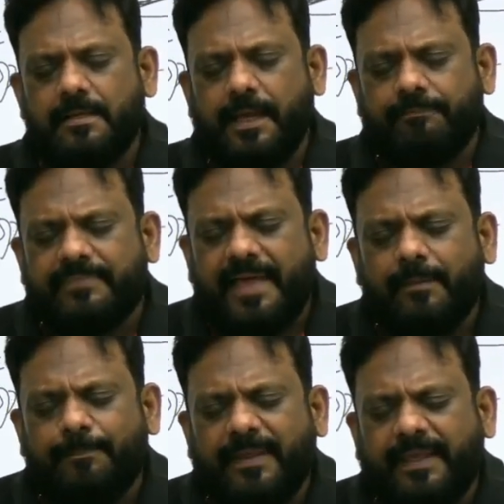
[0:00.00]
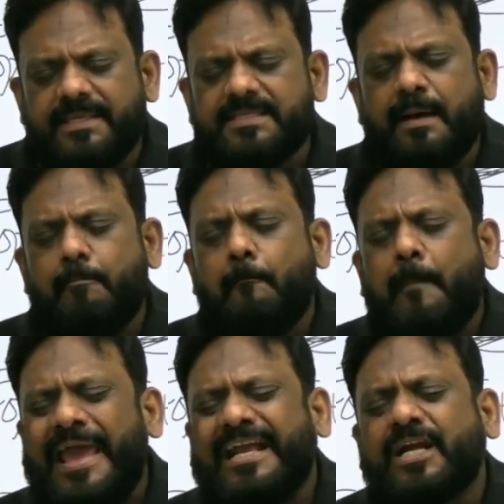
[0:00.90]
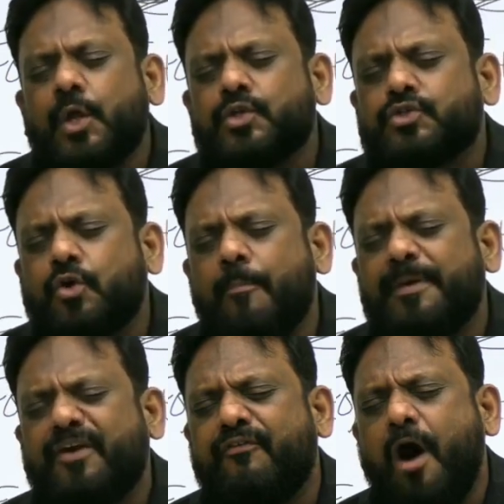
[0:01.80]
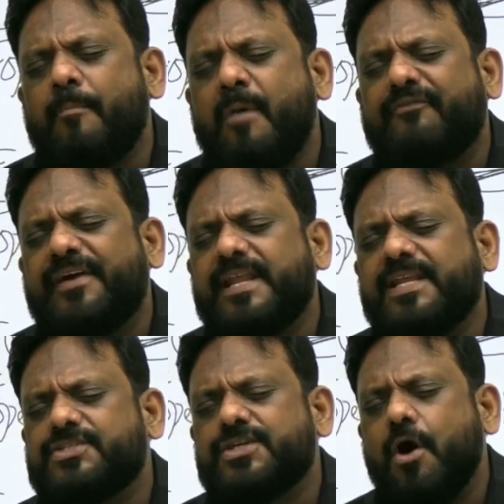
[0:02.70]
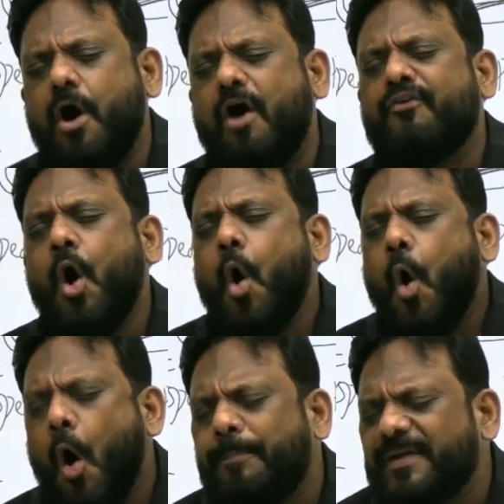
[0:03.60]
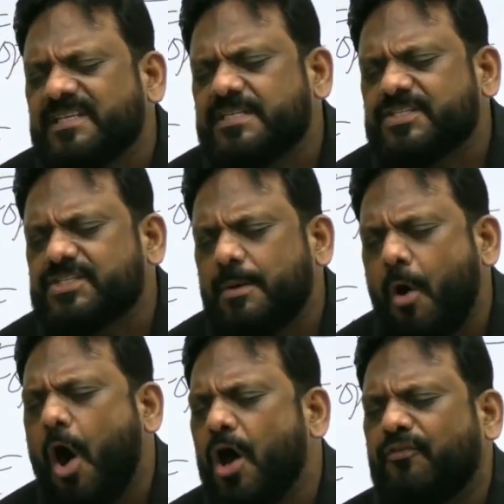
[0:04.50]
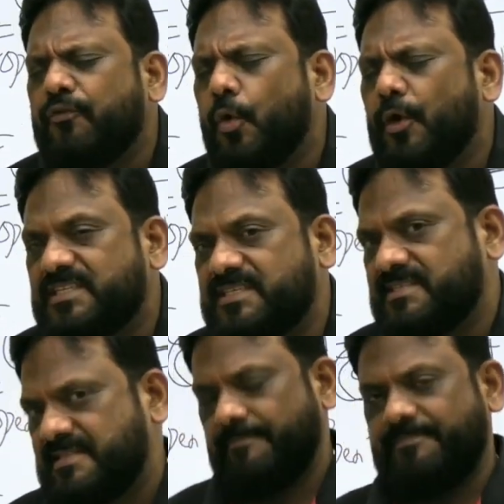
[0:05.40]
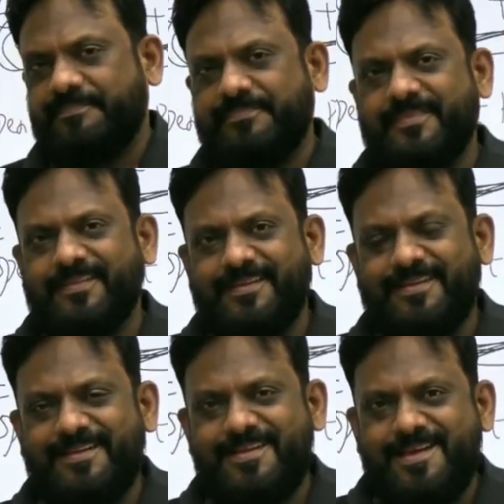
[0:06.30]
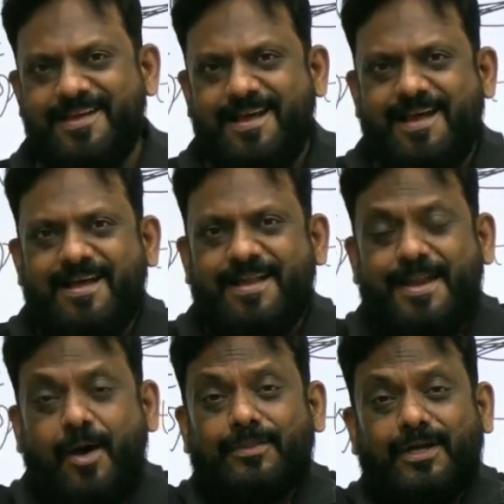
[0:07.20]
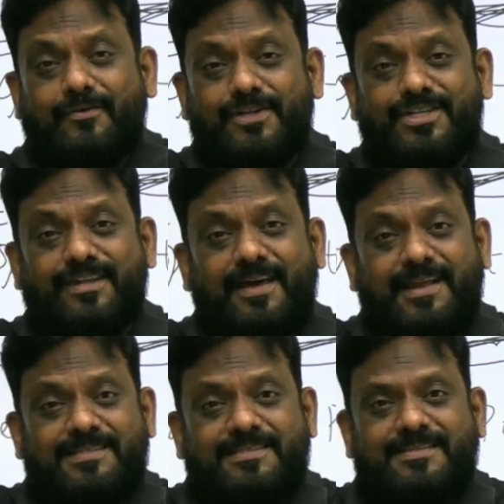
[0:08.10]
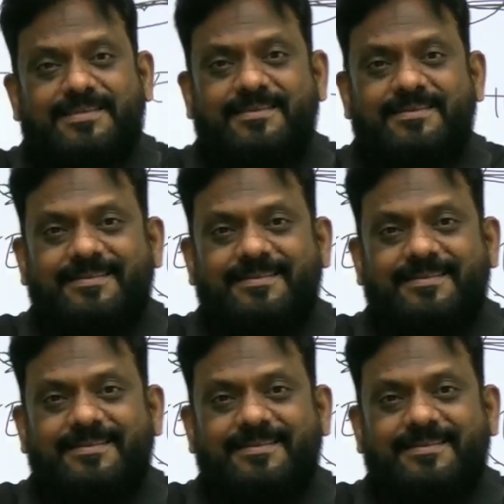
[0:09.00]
enthalpy is the microscopic form of energy of open system or flowing system. Now the question arises,